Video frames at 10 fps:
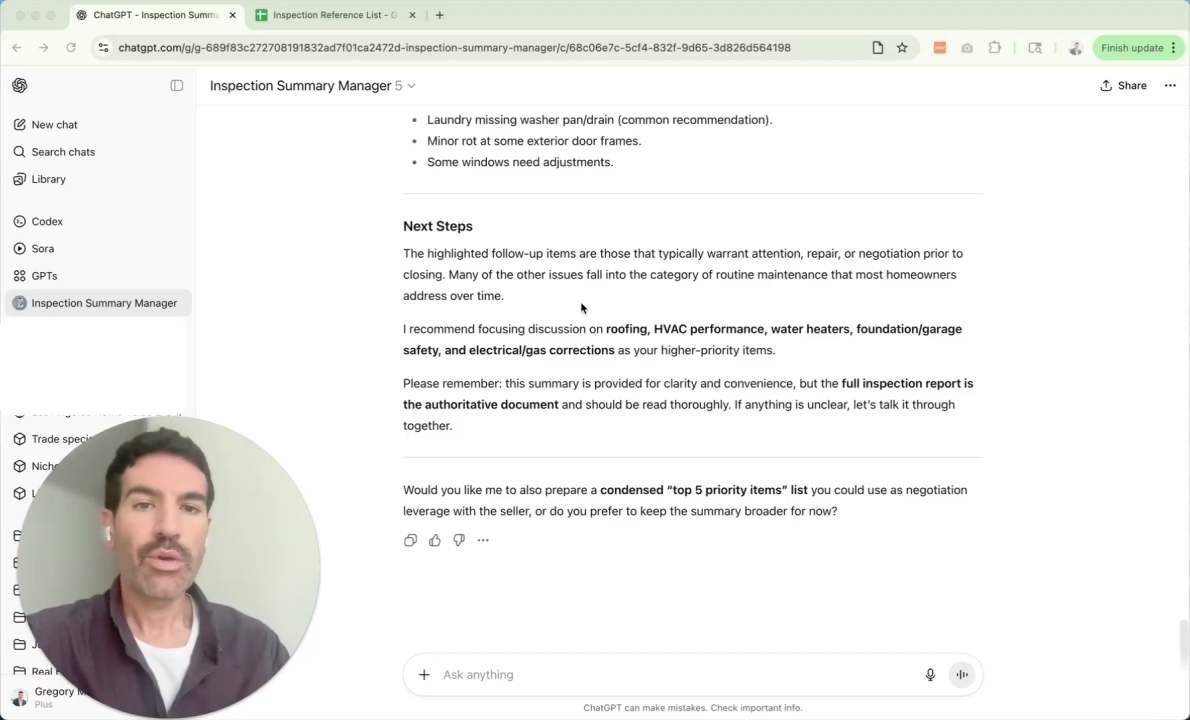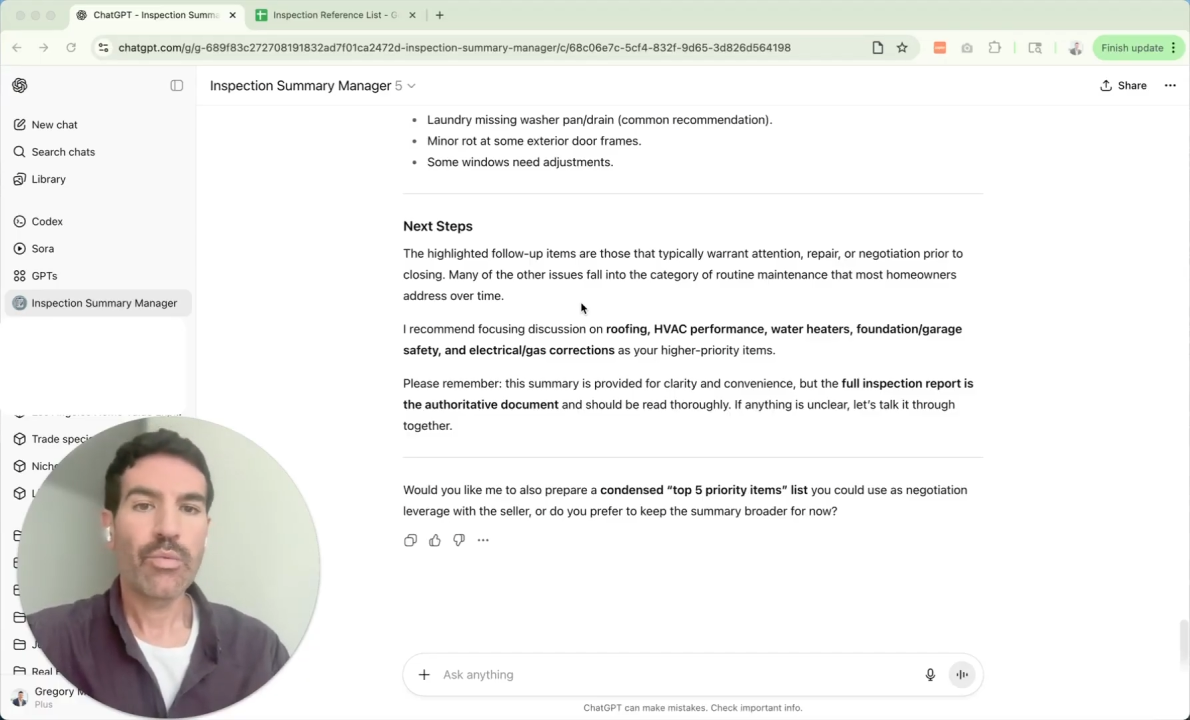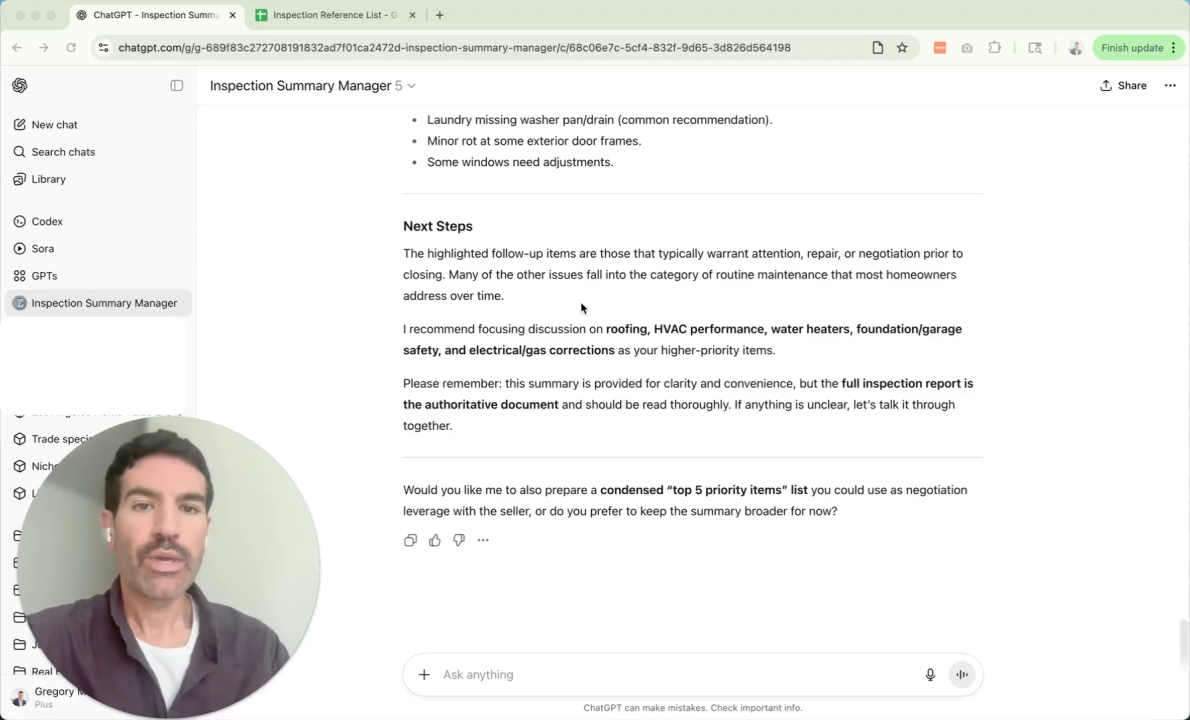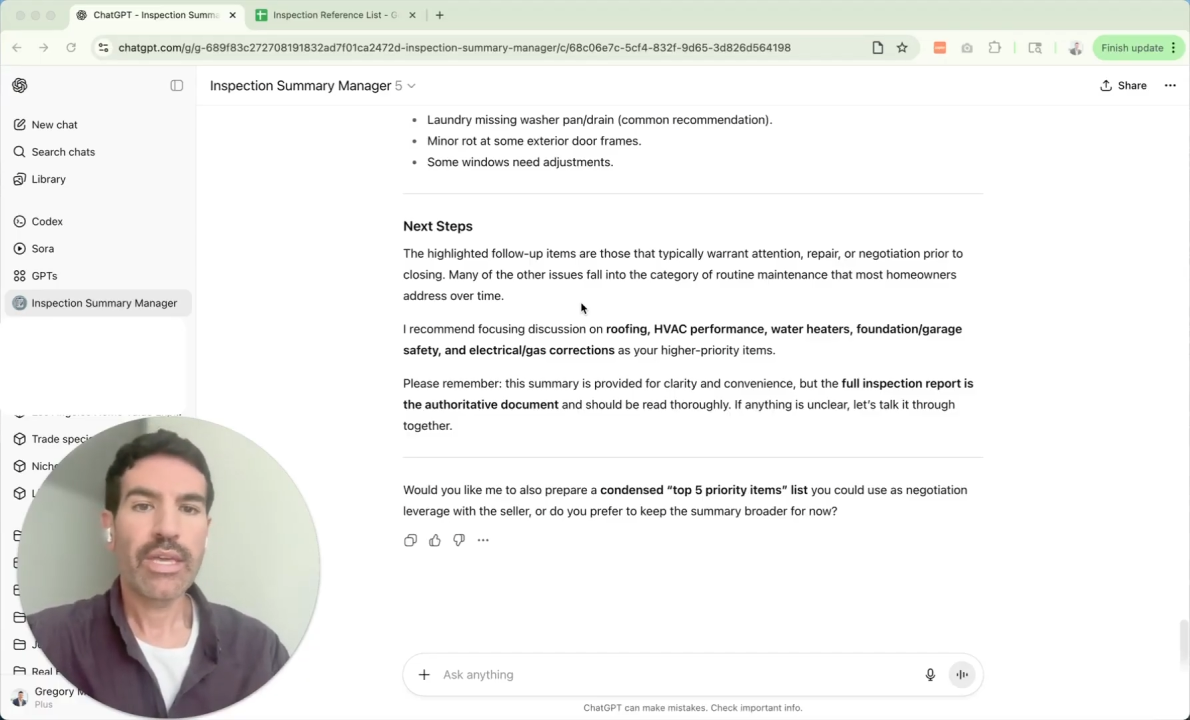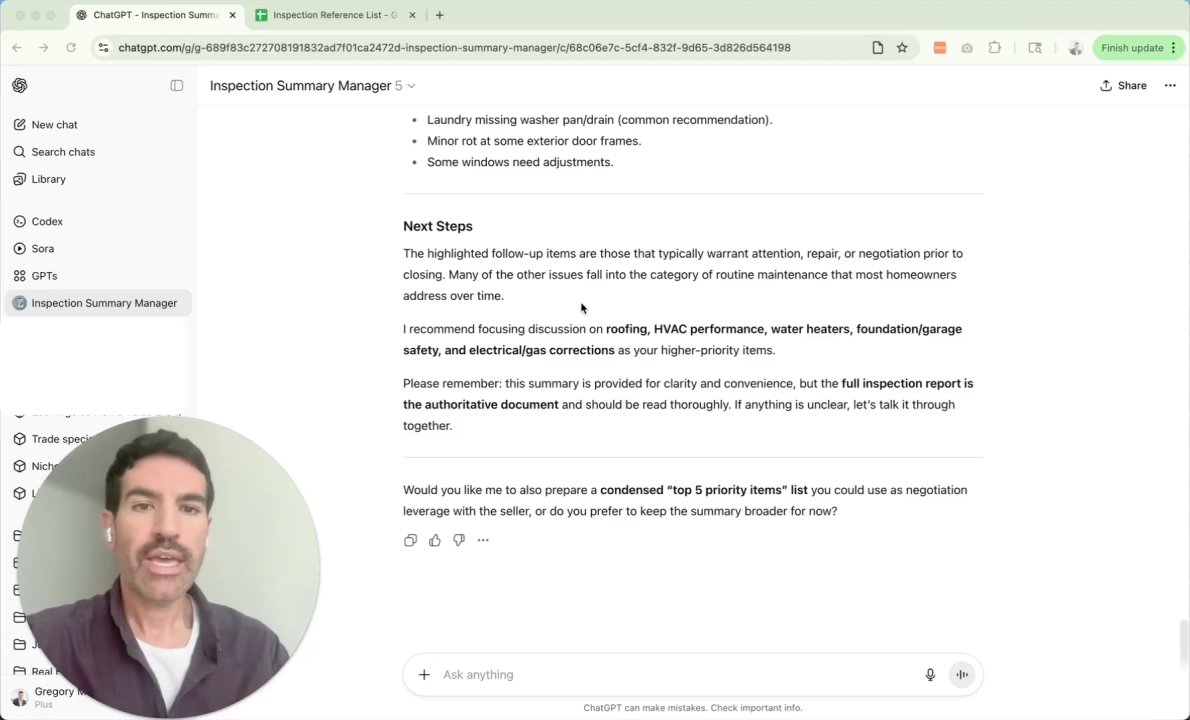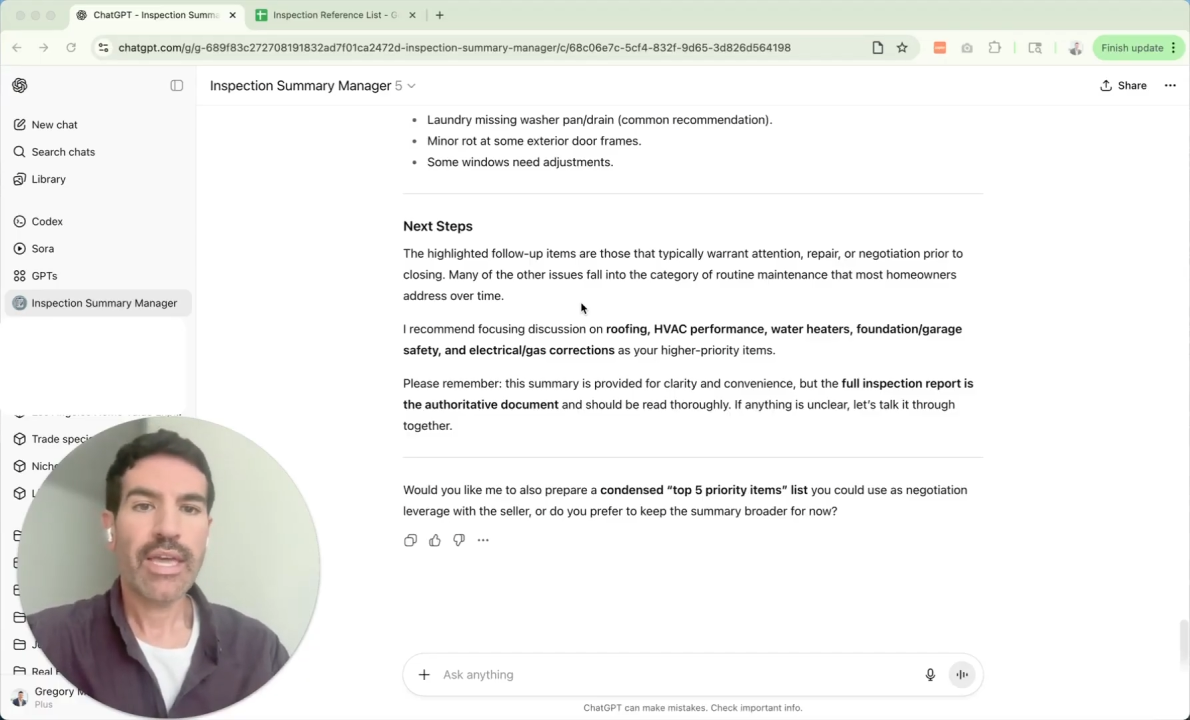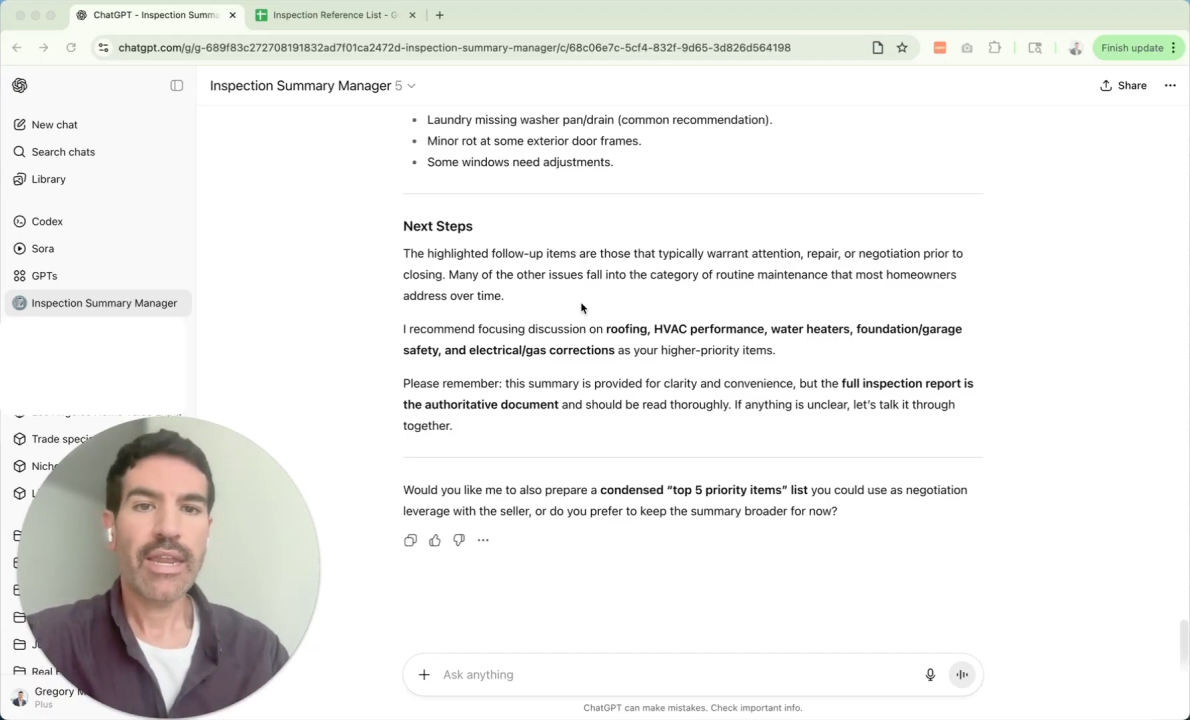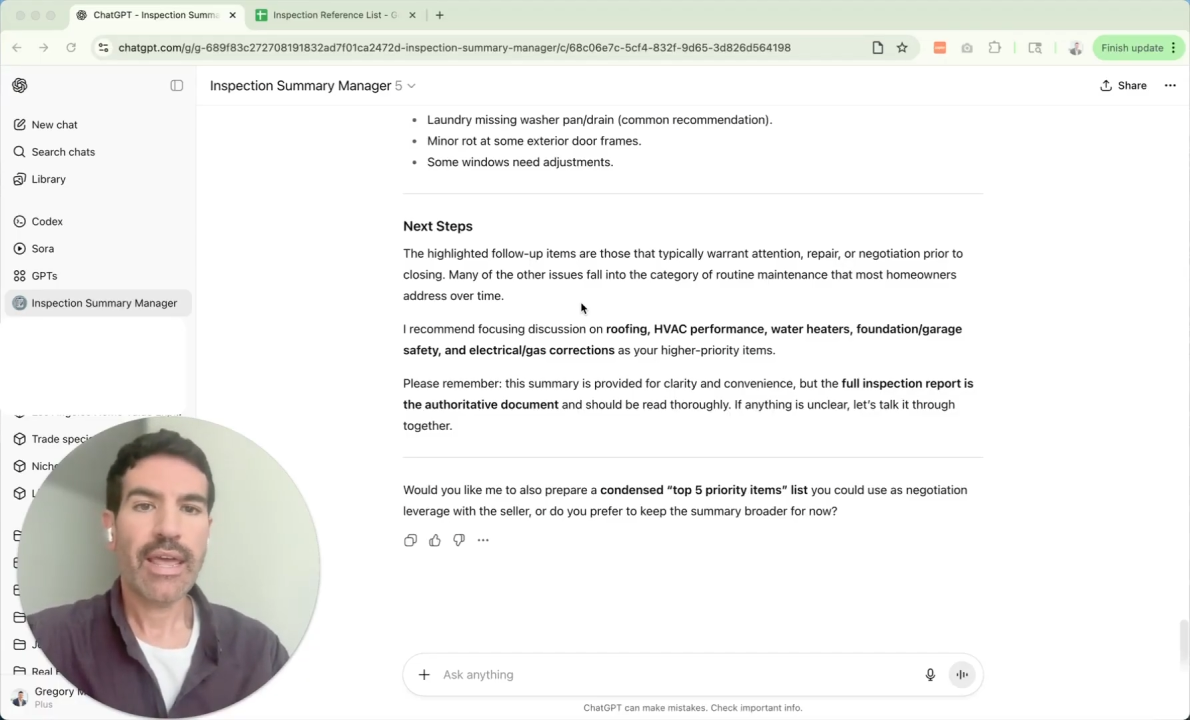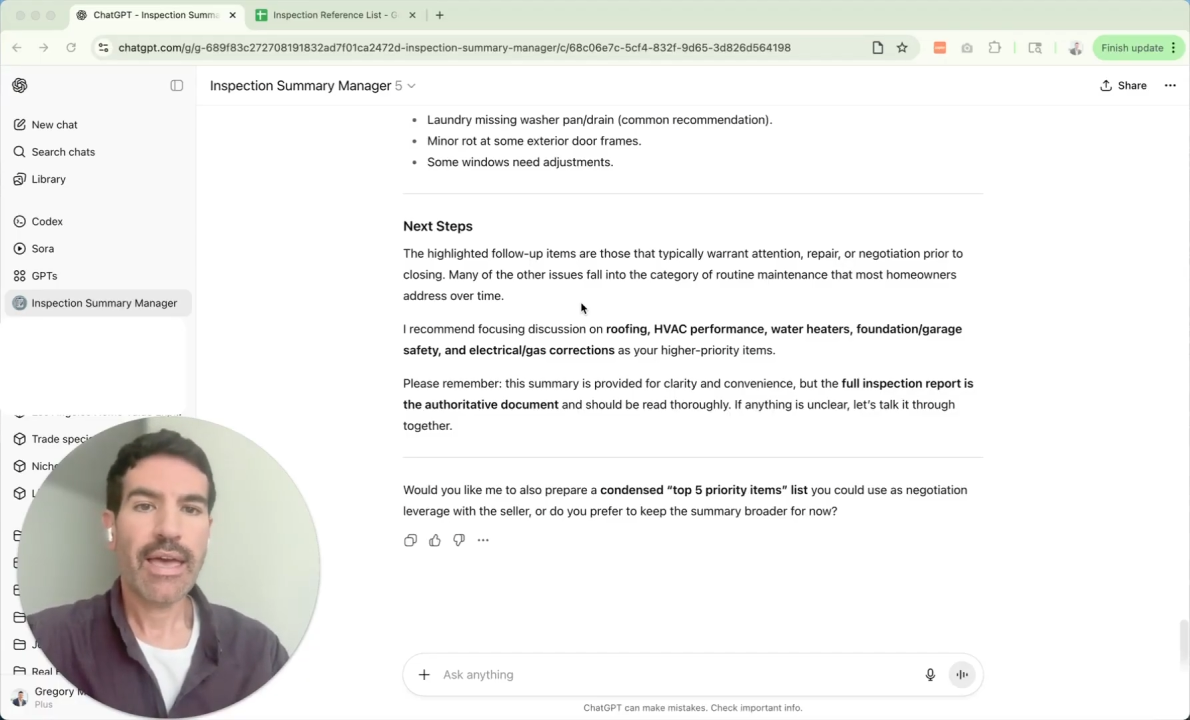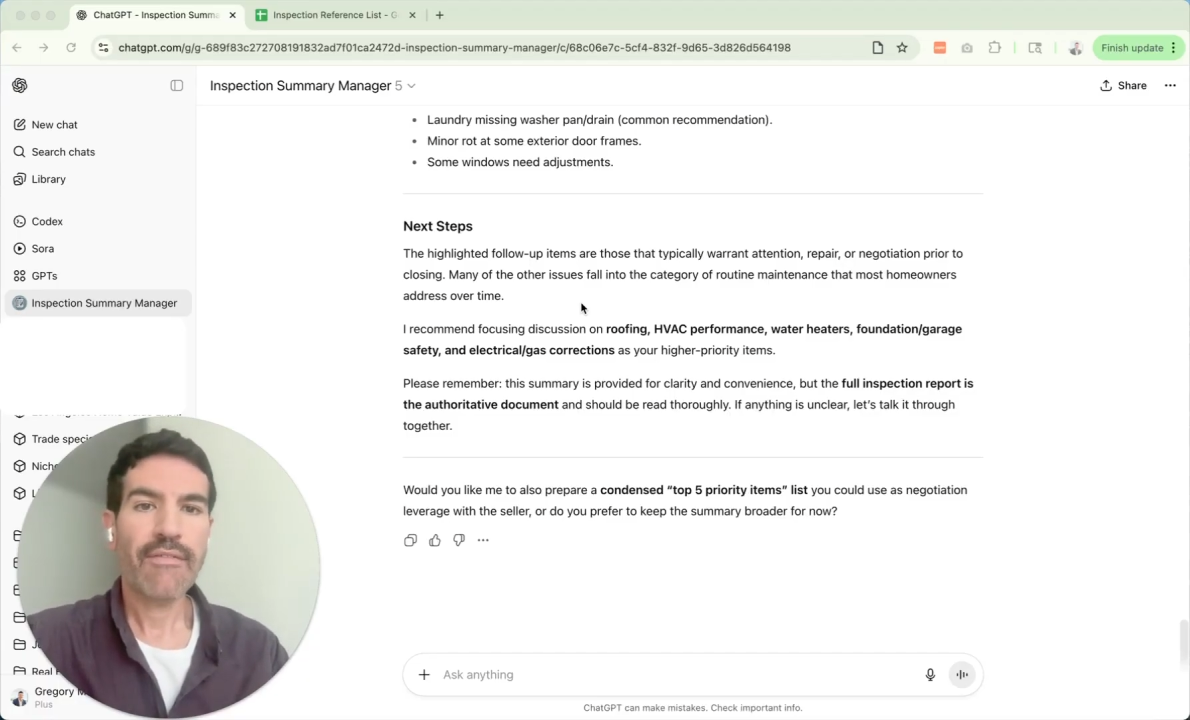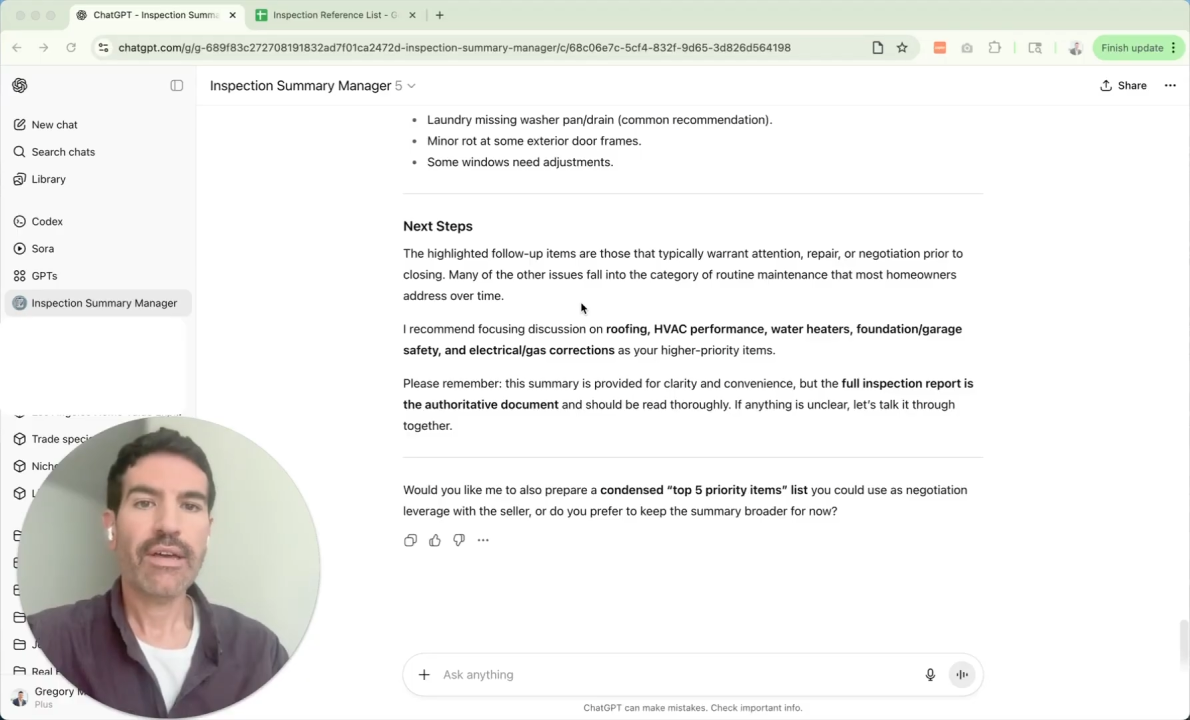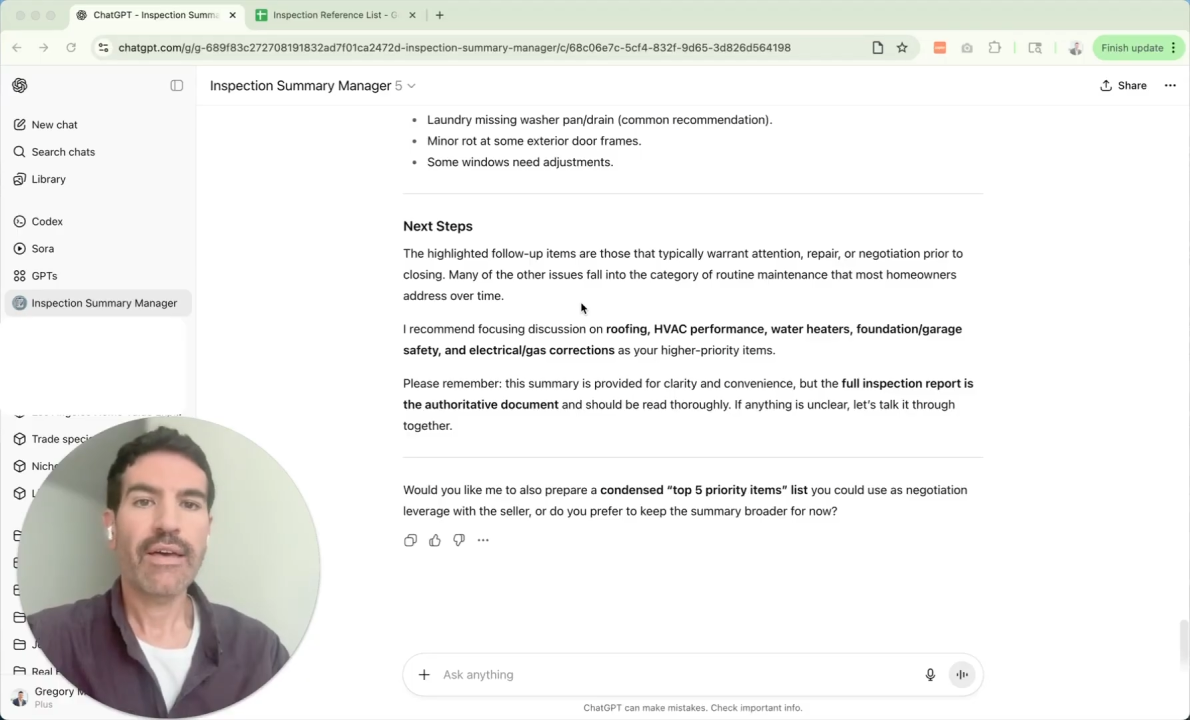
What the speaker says: we can have a